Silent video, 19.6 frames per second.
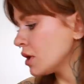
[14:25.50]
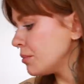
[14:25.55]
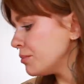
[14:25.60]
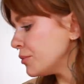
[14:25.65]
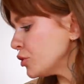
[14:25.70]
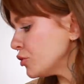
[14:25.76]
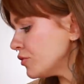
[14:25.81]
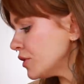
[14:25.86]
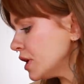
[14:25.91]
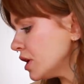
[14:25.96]

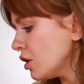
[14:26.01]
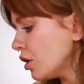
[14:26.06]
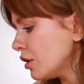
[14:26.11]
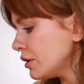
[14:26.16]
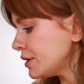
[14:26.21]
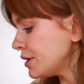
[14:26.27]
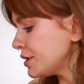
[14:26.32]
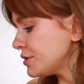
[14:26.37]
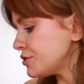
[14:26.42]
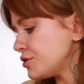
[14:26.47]
Moving
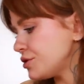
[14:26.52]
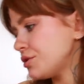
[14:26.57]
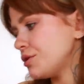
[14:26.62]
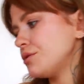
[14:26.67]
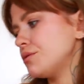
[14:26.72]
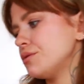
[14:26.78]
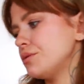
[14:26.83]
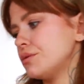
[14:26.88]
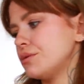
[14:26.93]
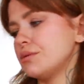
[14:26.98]
on
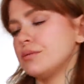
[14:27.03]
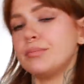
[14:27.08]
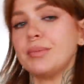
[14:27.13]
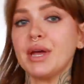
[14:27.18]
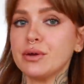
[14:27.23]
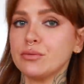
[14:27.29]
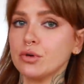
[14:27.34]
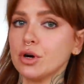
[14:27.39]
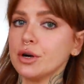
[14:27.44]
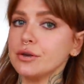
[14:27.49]
to
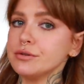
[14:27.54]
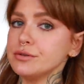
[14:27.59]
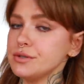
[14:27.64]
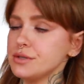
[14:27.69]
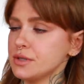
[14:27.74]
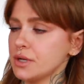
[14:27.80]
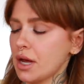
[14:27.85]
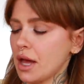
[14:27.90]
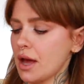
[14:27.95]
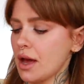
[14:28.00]

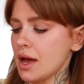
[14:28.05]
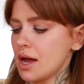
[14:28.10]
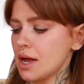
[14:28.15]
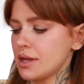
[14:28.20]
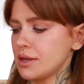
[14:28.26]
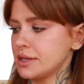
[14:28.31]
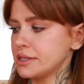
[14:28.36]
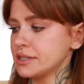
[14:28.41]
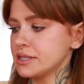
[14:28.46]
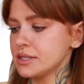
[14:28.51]
Pinrose.
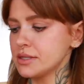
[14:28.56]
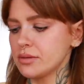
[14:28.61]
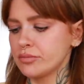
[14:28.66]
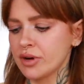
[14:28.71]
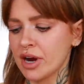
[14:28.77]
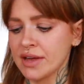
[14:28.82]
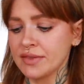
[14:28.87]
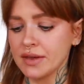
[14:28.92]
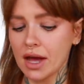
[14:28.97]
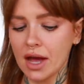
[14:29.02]
Uh, this is a
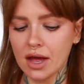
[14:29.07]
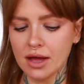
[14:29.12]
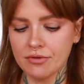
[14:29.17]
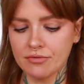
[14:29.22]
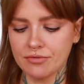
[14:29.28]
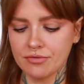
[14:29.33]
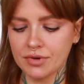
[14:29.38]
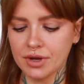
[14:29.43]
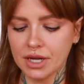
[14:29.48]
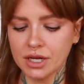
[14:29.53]
brand that
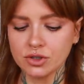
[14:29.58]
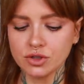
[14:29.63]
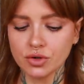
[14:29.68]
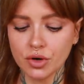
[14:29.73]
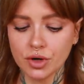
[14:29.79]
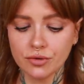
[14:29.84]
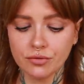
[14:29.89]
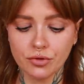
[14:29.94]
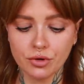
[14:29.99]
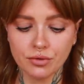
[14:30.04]
I've
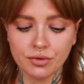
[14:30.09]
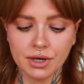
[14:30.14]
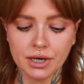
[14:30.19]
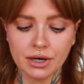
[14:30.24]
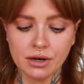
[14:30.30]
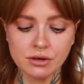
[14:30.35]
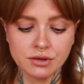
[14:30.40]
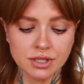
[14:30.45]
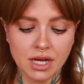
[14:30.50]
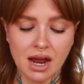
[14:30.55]
enjoyed for a really
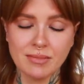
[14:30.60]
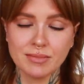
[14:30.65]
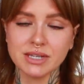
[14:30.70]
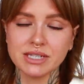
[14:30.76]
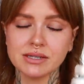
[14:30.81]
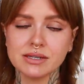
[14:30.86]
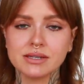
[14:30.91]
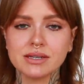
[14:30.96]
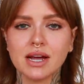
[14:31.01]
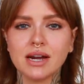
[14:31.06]
long time.
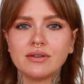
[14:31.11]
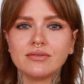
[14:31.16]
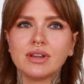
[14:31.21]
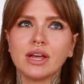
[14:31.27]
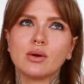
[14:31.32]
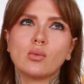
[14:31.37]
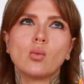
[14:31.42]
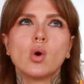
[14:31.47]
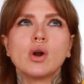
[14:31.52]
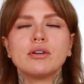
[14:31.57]
This is kind of
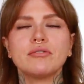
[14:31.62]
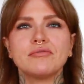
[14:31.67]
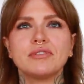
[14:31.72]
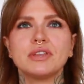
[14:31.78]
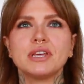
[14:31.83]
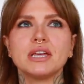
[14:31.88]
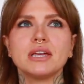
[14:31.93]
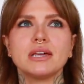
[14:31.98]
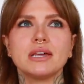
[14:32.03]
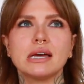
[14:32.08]
like one of
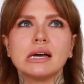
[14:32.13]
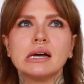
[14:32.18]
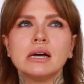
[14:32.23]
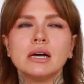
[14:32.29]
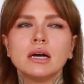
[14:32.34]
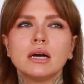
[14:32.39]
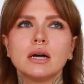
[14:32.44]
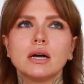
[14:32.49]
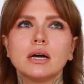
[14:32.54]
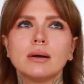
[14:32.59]
the
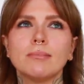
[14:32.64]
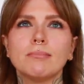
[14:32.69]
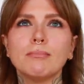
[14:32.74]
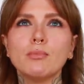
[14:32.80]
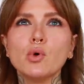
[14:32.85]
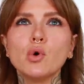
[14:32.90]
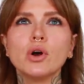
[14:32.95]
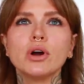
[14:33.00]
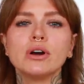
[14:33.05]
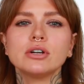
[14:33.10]

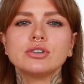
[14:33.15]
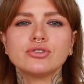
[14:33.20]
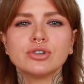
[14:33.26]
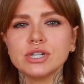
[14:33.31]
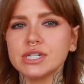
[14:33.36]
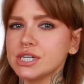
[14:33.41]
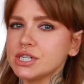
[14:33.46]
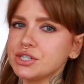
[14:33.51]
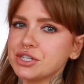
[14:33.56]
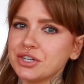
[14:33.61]
more
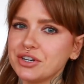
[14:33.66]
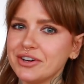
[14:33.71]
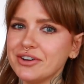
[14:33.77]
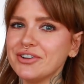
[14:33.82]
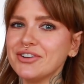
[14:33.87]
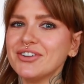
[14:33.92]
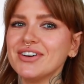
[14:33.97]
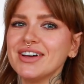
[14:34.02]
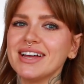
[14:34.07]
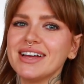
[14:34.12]

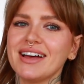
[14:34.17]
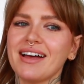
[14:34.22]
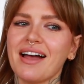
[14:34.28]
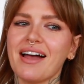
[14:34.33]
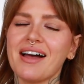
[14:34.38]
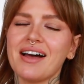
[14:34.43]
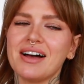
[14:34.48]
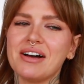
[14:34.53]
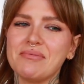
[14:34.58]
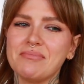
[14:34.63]
traditional
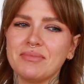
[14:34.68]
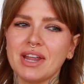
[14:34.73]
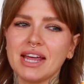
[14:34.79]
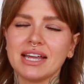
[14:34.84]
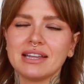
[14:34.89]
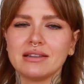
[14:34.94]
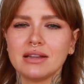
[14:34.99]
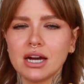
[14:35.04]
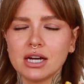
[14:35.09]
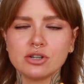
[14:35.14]
um,
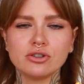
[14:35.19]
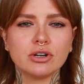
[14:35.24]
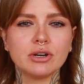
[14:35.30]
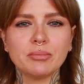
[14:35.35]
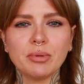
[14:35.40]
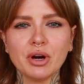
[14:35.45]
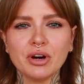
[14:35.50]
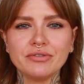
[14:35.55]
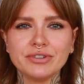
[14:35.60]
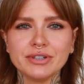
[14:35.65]
like luxury
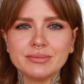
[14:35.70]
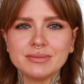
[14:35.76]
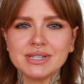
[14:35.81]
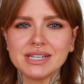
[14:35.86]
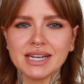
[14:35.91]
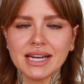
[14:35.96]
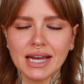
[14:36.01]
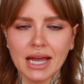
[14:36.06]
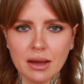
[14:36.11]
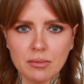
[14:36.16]
perfumes
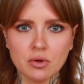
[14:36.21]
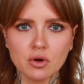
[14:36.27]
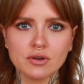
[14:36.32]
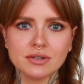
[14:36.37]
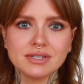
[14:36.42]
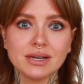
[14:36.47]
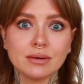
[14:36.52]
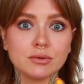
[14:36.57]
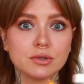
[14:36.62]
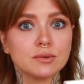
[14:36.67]
that I came
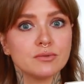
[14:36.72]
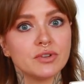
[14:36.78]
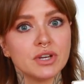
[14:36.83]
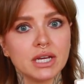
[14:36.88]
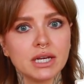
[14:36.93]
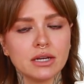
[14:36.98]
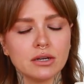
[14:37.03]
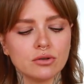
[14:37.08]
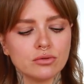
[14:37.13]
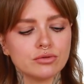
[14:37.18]
across that was
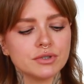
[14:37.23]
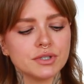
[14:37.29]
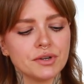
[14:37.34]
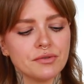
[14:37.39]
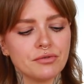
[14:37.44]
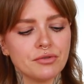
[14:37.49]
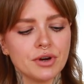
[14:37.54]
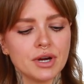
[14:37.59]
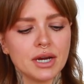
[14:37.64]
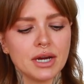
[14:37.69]
vegan and cruelty
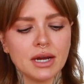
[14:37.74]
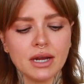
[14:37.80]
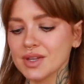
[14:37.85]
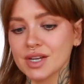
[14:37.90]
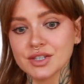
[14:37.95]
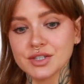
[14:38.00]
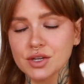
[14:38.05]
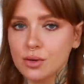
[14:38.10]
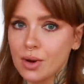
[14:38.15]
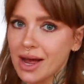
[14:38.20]
free.
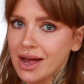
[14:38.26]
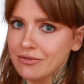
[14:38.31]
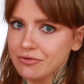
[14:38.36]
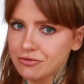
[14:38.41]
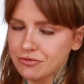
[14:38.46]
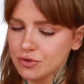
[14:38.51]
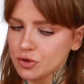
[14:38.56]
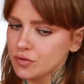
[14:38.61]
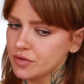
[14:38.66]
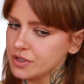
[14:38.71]
So I have a
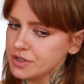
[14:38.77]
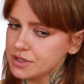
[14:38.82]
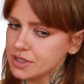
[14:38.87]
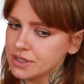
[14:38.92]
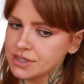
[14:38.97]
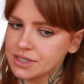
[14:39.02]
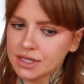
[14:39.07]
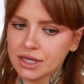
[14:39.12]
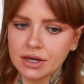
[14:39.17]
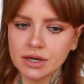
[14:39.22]
few of their
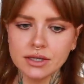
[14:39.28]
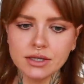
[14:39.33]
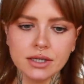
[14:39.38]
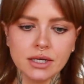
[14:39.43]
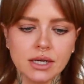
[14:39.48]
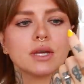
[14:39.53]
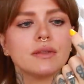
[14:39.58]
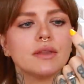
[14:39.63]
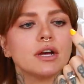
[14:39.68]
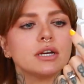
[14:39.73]
scents here.
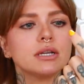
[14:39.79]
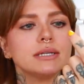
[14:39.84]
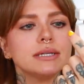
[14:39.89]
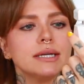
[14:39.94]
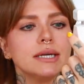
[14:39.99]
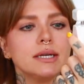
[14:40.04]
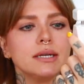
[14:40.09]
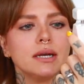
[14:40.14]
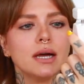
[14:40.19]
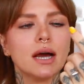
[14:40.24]
They're
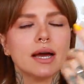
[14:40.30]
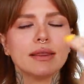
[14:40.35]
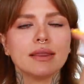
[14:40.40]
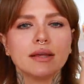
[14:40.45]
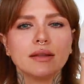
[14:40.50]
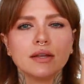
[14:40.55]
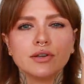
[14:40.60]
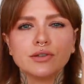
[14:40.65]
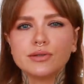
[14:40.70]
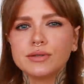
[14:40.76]
clean. I
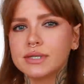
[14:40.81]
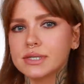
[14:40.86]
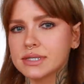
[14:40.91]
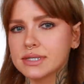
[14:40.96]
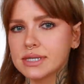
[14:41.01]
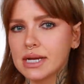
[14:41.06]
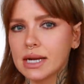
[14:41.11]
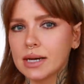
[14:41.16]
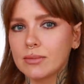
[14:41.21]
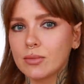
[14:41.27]
think they use
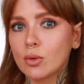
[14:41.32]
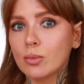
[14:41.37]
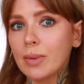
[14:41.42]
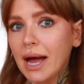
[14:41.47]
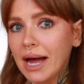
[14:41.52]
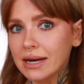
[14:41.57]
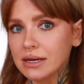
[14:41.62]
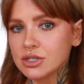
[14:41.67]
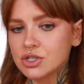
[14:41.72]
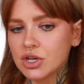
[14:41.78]
sustainable
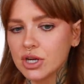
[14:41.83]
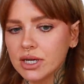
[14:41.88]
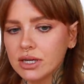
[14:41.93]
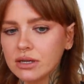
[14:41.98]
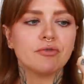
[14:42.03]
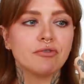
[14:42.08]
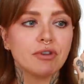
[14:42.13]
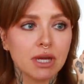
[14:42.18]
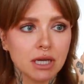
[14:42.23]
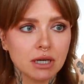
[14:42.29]
packaging,
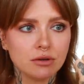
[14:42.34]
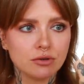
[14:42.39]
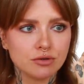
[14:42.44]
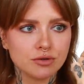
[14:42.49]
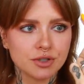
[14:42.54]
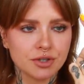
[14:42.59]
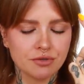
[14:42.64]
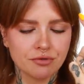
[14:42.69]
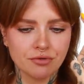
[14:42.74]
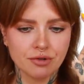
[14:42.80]
vegan and
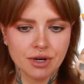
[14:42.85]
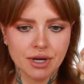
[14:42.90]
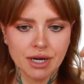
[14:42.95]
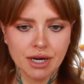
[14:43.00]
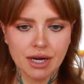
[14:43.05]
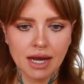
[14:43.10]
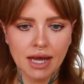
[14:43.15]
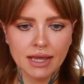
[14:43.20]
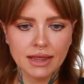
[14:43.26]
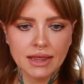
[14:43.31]
cruelty
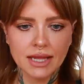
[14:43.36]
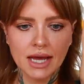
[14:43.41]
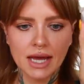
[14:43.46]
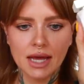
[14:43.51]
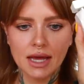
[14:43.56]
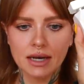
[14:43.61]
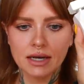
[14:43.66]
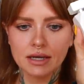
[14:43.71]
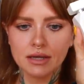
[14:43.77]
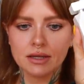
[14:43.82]
free. And
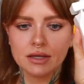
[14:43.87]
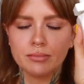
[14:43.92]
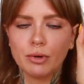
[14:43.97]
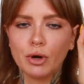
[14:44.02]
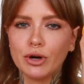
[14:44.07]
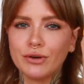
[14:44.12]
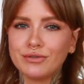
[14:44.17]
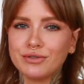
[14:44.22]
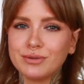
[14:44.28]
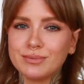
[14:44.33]
then the
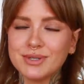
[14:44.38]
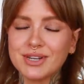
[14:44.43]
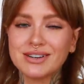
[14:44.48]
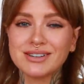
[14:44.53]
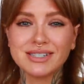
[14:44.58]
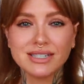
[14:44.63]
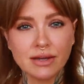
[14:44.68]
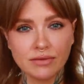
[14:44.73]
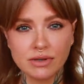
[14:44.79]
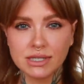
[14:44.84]
perfumes are
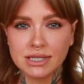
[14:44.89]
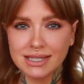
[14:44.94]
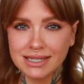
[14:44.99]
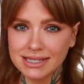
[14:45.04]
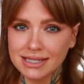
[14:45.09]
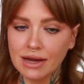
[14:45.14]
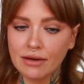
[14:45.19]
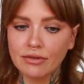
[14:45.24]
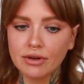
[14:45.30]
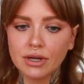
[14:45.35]

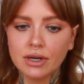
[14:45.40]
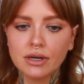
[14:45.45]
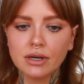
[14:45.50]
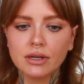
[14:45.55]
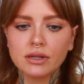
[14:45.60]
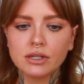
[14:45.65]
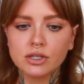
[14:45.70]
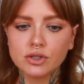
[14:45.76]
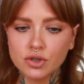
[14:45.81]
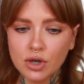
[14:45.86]
77.
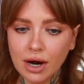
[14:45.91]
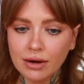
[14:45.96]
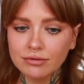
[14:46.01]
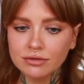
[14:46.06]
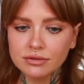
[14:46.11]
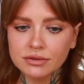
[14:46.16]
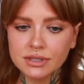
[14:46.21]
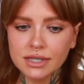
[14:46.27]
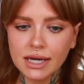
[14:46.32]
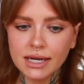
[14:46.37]
The
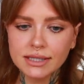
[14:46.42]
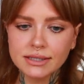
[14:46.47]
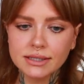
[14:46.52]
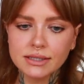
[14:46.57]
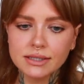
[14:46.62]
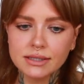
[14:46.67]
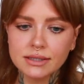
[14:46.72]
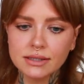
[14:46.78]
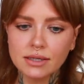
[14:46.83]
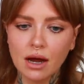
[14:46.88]
travel
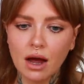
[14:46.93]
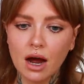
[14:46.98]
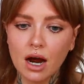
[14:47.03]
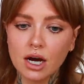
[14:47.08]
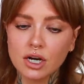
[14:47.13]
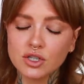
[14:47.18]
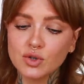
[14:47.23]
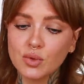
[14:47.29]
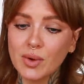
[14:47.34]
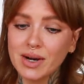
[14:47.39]
sizes
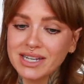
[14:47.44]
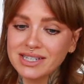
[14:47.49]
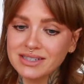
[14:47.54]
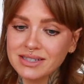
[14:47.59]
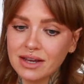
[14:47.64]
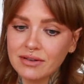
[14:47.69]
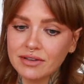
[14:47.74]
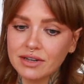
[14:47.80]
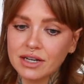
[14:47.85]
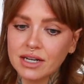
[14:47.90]
are
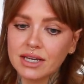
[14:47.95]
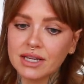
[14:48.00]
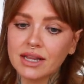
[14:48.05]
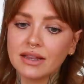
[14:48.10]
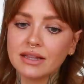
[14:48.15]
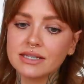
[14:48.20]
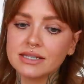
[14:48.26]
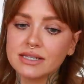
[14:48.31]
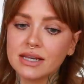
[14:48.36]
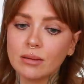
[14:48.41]
27 and
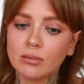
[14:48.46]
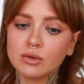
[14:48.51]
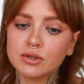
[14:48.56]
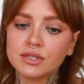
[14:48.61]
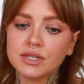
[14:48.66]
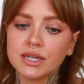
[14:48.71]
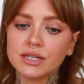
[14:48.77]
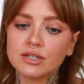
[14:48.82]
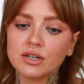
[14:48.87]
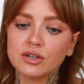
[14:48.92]
then the sample
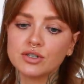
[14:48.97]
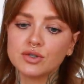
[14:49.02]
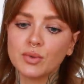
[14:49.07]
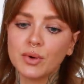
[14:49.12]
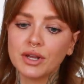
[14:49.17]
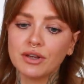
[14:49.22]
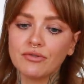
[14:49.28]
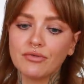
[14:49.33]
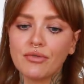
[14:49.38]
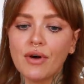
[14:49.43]
sets are
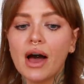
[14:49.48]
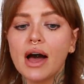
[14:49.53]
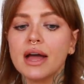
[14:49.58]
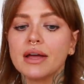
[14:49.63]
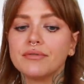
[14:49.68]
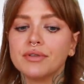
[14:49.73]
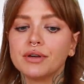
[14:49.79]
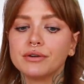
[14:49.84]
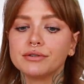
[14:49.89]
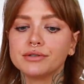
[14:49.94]

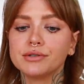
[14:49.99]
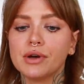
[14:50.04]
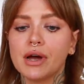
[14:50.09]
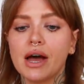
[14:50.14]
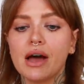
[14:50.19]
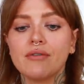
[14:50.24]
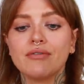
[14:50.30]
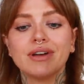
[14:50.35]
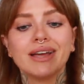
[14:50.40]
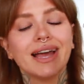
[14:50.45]
25. They also
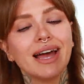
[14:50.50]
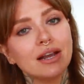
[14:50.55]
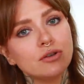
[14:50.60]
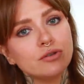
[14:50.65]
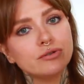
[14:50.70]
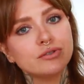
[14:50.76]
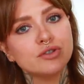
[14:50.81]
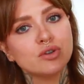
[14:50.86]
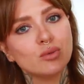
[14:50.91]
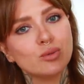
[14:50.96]
have
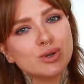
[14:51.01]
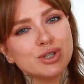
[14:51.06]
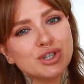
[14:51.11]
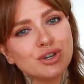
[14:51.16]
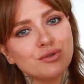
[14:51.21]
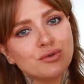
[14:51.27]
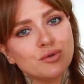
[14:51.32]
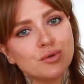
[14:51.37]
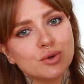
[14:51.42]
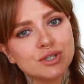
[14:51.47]
candles, which
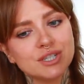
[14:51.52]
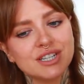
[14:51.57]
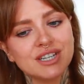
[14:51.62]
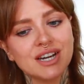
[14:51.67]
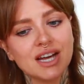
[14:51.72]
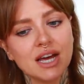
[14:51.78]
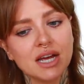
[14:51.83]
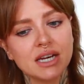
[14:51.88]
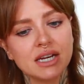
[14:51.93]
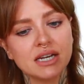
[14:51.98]
are
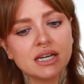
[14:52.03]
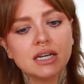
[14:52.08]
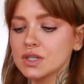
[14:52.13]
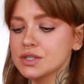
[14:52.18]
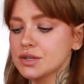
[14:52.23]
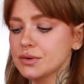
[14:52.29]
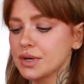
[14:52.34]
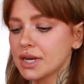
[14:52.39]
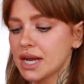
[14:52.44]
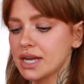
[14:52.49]
49.
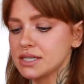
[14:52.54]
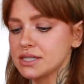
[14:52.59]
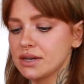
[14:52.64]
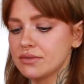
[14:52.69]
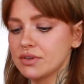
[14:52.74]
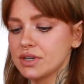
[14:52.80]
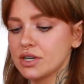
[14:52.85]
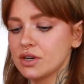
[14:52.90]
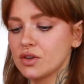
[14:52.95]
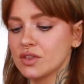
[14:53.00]
So again,
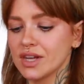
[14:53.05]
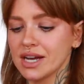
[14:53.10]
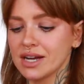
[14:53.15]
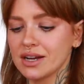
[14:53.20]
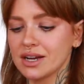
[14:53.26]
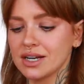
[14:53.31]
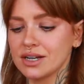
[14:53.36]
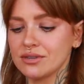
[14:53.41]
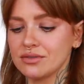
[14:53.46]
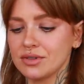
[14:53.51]
definitely on that
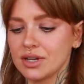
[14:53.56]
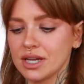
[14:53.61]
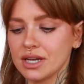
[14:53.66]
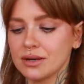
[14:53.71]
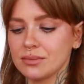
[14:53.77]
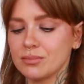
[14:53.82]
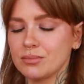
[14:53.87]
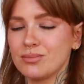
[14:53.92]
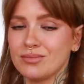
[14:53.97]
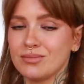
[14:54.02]
kind of
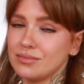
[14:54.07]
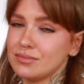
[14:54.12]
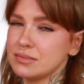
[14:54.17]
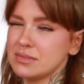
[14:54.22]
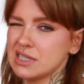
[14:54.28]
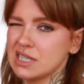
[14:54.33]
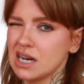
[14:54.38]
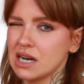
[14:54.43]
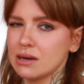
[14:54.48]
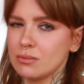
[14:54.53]
like
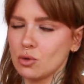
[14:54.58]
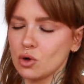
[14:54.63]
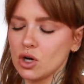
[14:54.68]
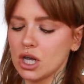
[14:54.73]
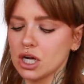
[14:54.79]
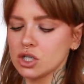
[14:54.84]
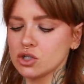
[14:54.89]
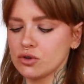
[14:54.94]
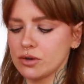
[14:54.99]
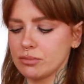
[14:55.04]
slightly more
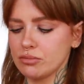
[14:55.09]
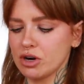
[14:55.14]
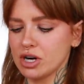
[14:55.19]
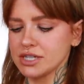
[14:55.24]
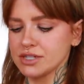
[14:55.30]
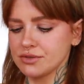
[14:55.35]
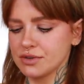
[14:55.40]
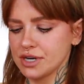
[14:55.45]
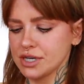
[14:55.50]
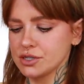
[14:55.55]
luxury
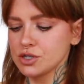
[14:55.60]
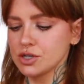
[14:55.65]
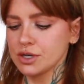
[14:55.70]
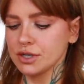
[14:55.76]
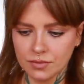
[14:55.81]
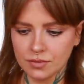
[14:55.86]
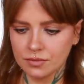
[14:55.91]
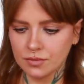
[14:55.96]
price range.